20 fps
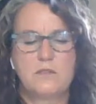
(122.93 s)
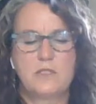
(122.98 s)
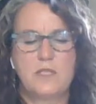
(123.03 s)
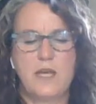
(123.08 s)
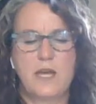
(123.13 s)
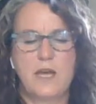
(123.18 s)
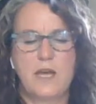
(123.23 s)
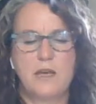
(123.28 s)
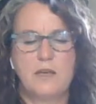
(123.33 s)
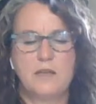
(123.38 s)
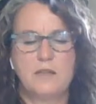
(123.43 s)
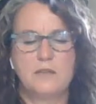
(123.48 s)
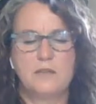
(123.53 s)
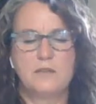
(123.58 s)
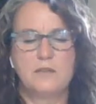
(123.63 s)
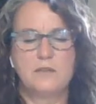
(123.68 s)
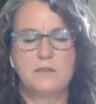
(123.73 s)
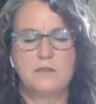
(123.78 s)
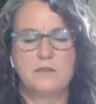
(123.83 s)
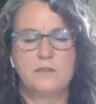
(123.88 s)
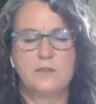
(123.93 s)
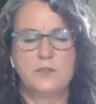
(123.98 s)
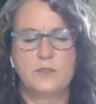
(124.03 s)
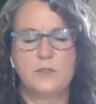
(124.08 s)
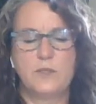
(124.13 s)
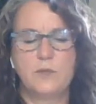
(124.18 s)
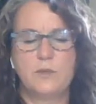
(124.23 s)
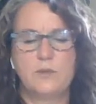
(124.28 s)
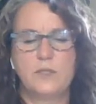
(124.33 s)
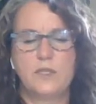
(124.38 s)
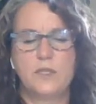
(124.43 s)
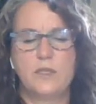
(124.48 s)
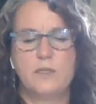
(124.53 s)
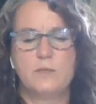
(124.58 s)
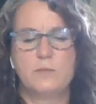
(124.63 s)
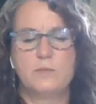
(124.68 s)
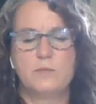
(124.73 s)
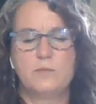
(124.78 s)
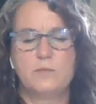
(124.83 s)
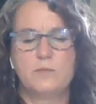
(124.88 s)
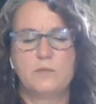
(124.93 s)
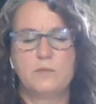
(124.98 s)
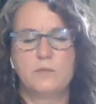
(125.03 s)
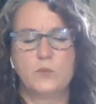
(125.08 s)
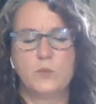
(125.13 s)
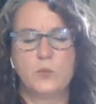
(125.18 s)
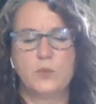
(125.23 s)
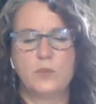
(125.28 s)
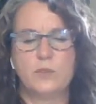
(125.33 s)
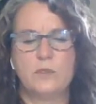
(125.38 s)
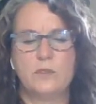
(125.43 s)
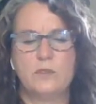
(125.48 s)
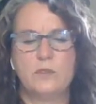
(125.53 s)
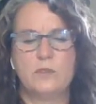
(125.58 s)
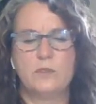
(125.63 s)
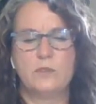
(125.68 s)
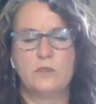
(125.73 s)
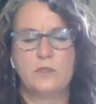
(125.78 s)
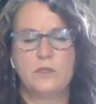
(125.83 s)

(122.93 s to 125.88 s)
tile, linoleum, wood?